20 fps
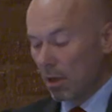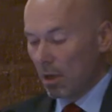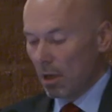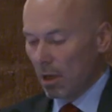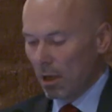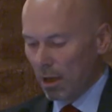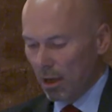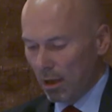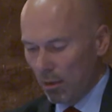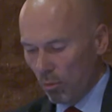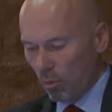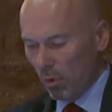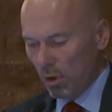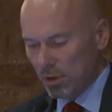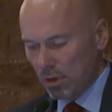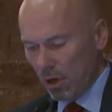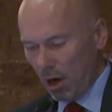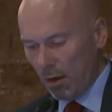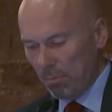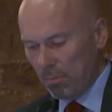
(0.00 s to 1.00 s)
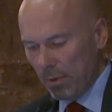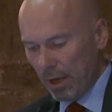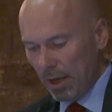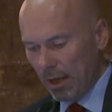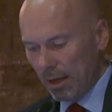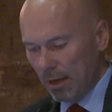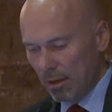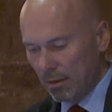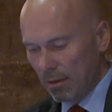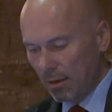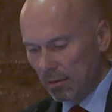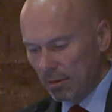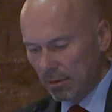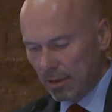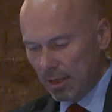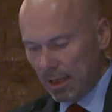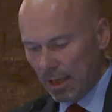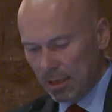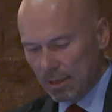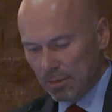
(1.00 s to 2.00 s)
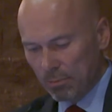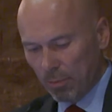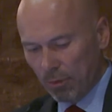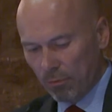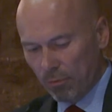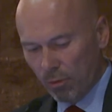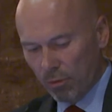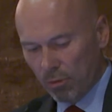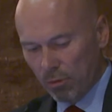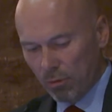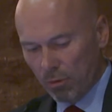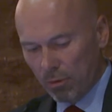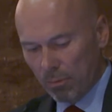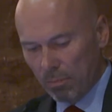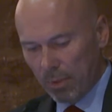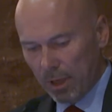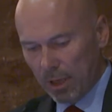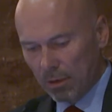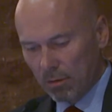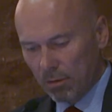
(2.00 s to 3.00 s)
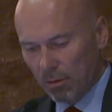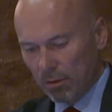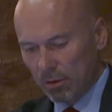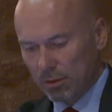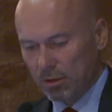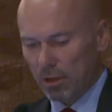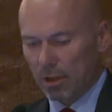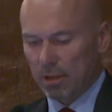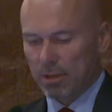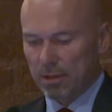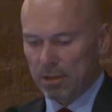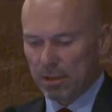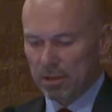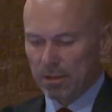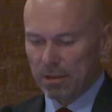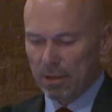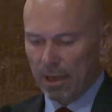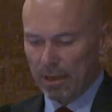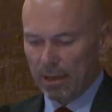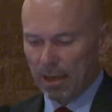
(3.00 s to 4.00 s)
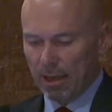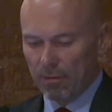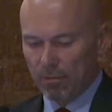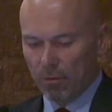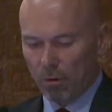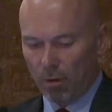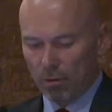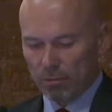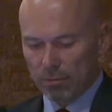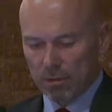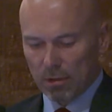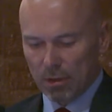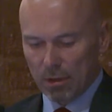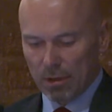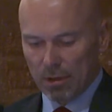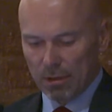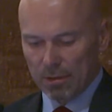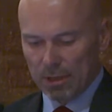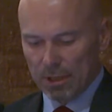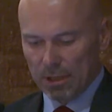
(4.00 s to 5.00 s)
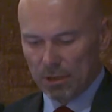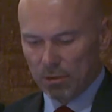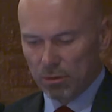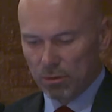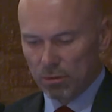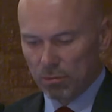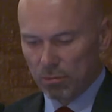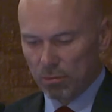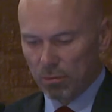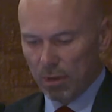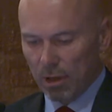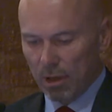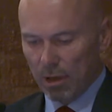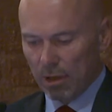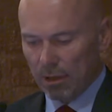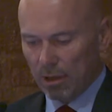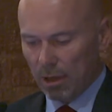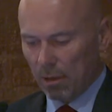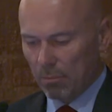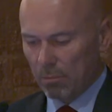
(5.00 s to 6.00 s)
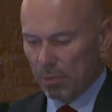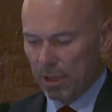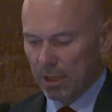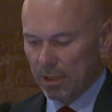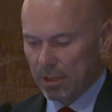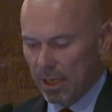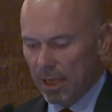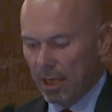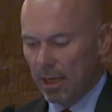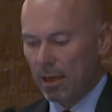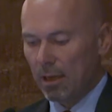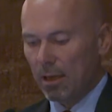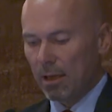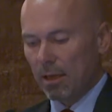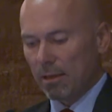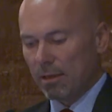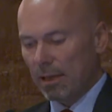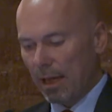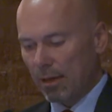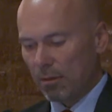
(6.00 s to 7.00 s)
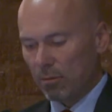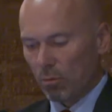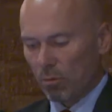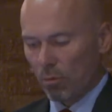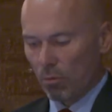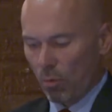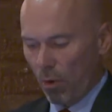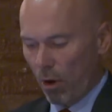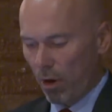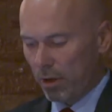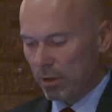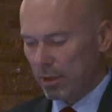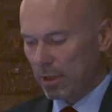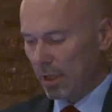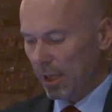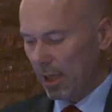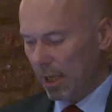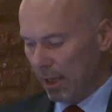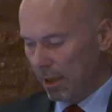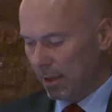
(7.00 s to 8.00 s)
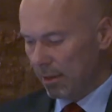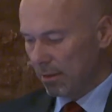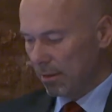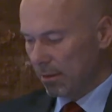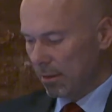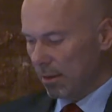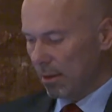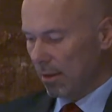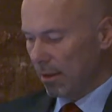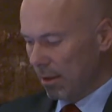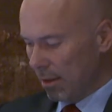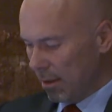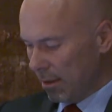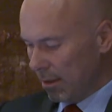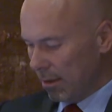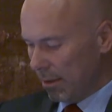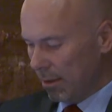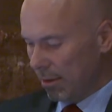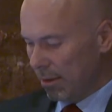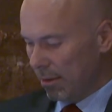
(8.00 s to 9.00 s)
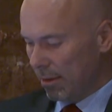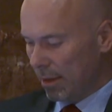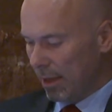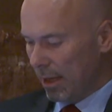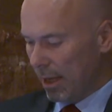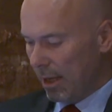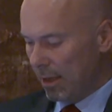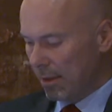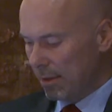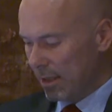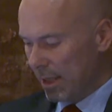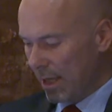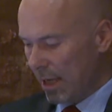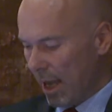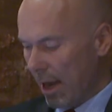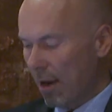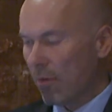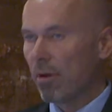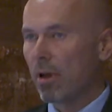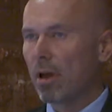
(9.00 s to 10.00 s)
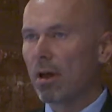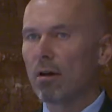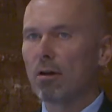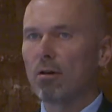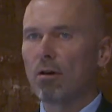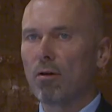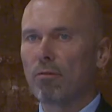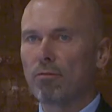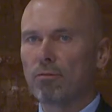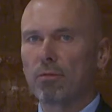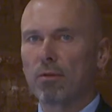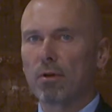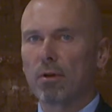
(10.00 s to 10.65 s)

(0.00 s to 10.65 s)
was up in another case before the European Court of Justice that involved these two companies here that worked in the area of